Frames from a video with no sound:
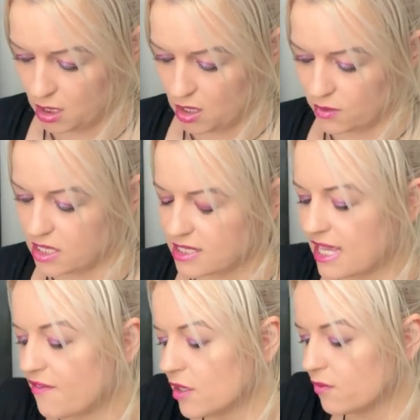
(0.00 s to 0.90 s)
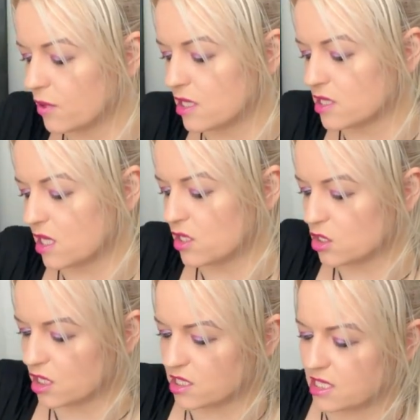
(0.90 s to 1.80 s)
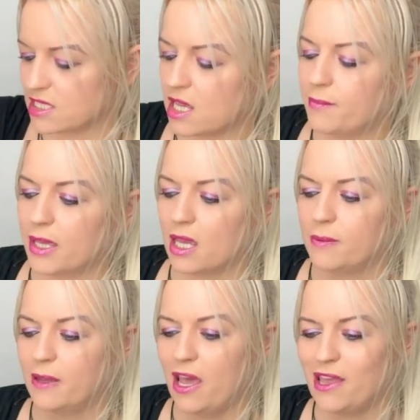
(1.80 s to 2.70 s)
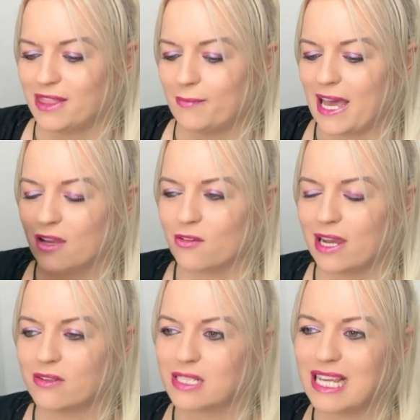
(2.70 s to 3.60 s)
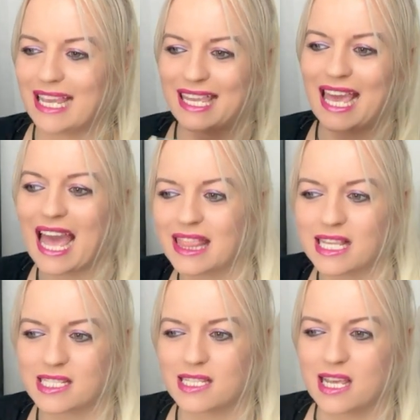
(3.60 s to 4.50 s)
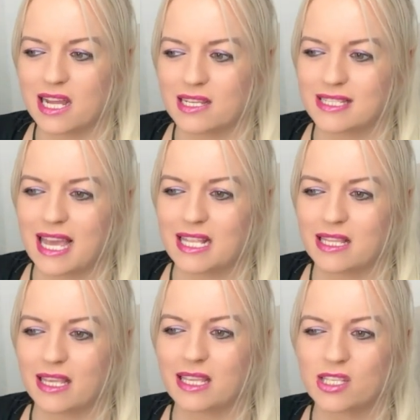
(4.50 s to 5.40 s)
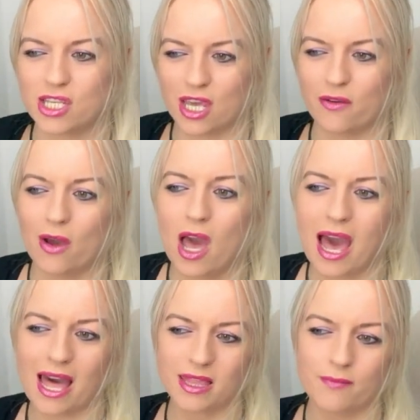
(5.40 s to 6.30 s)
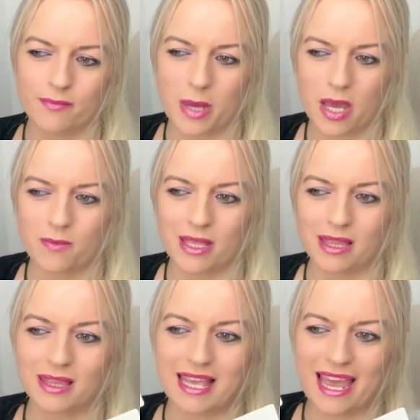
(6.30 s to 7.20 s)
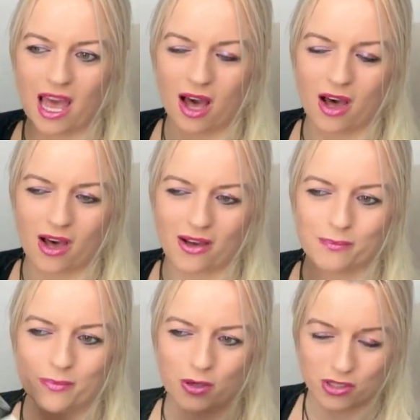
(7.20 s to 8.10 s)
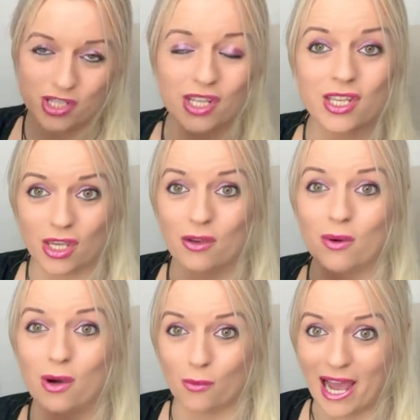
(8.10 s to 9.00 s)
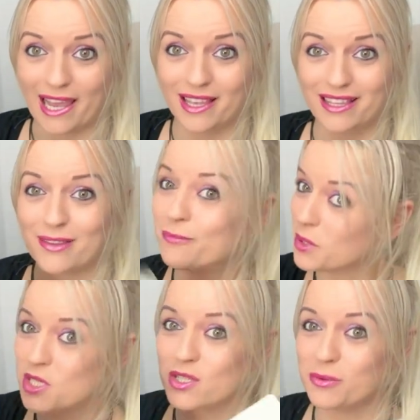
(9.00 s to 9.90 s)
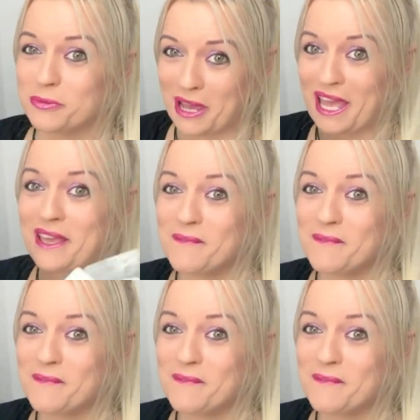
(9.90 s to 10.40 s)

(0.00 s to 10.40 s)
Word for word: With the Seven of Wands and Justice coming up in the background, again, this is kind of saying to you, at the moment, they are pushing you away. They pushed you away